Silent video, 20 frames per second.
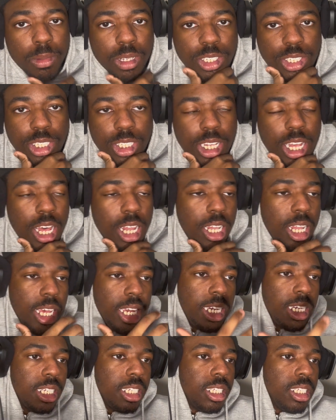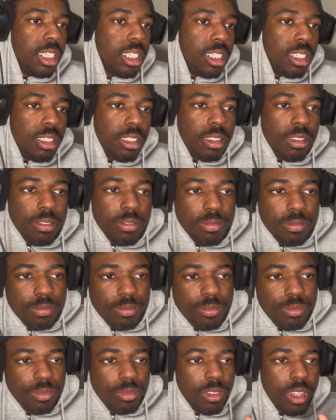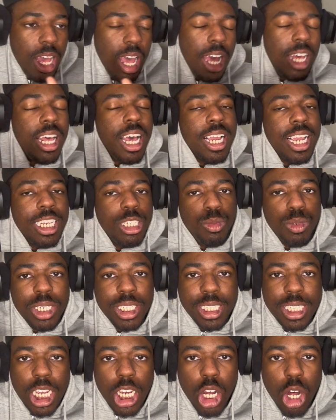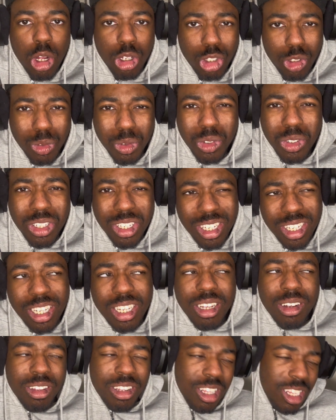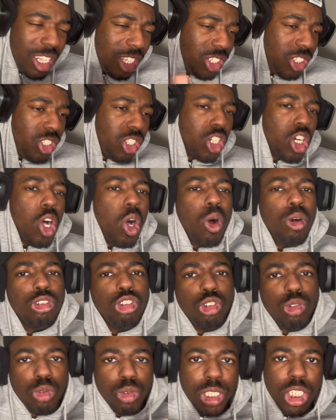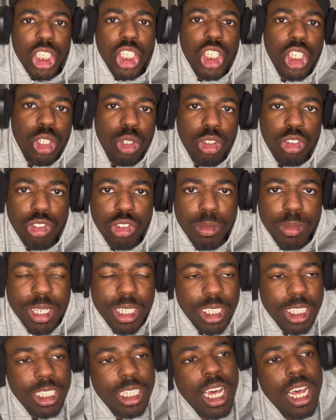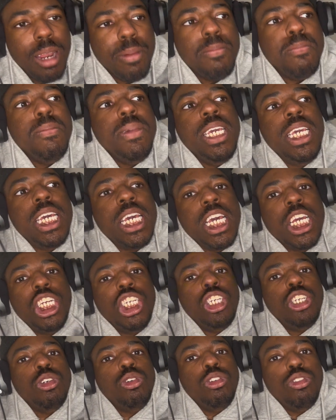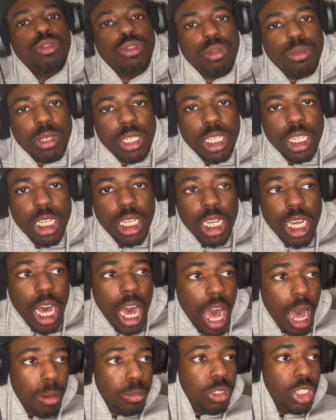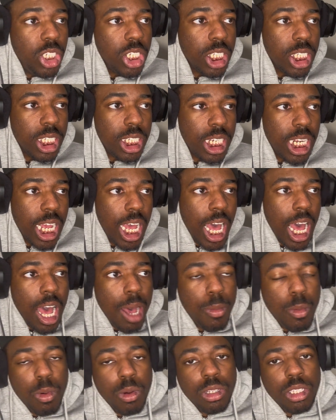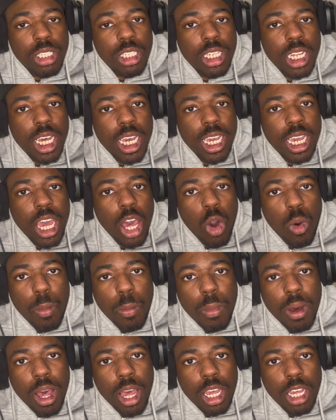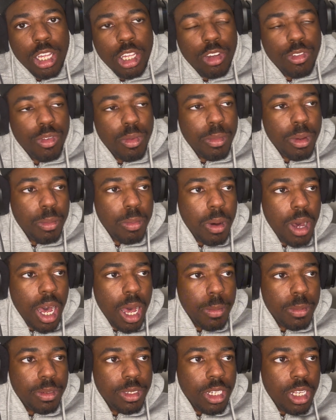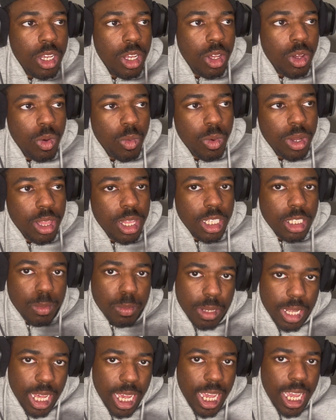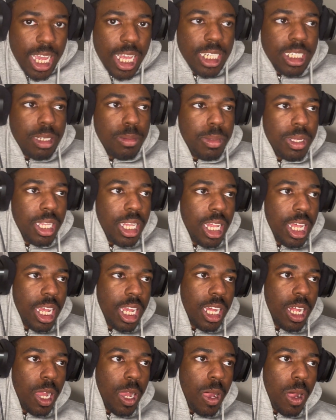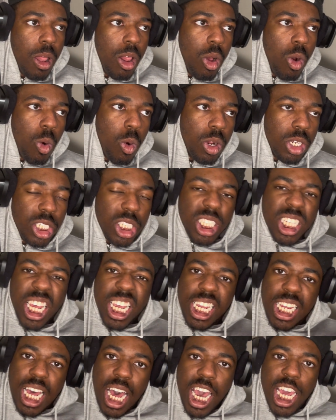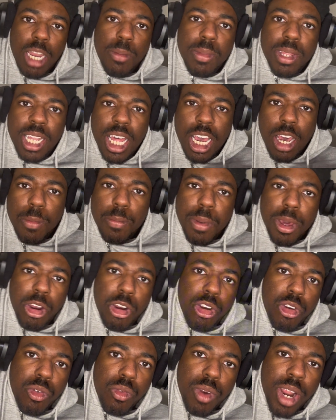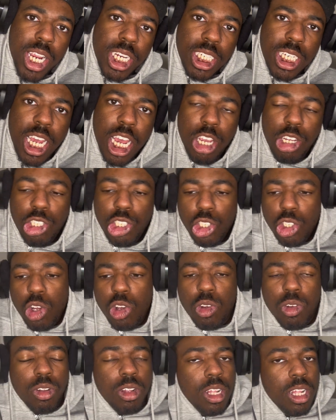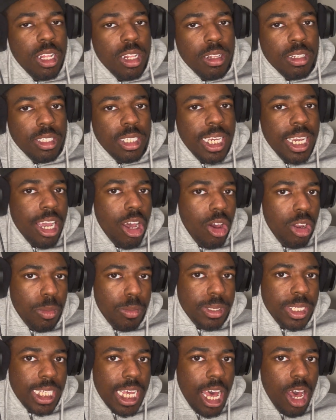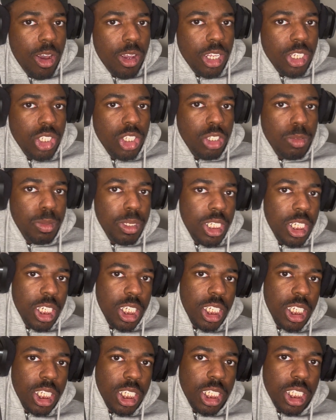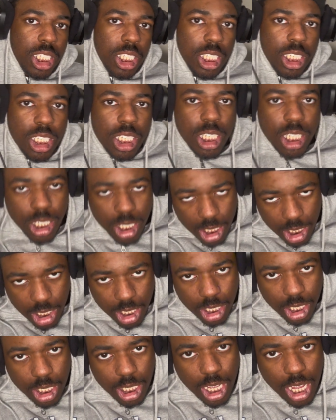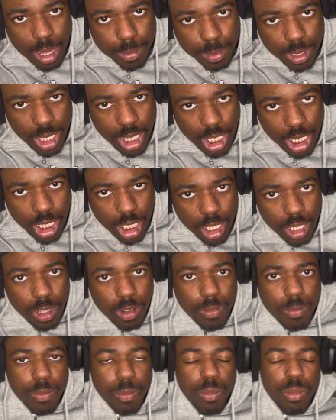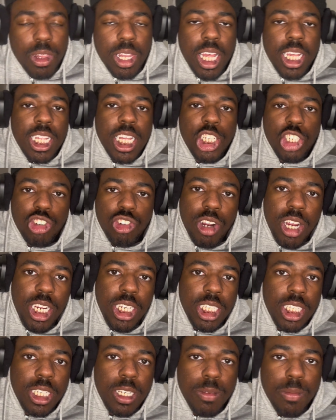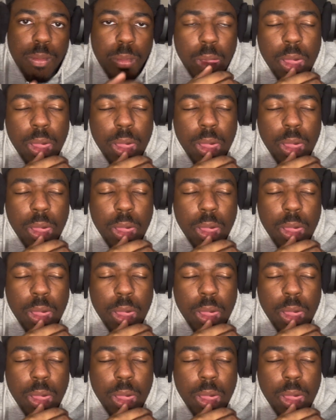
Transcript: This is not like a, I, I guess we could say cultural, this is a cultural issue. You feel me? This is not a me issue. You feel me? I'm chilling. I want to like help my you feel me pops with his plans and be like, or just like guide him in like a better direction. How you just gonna take out a battalion just because? Yeah, you know I mean, like that's crazy.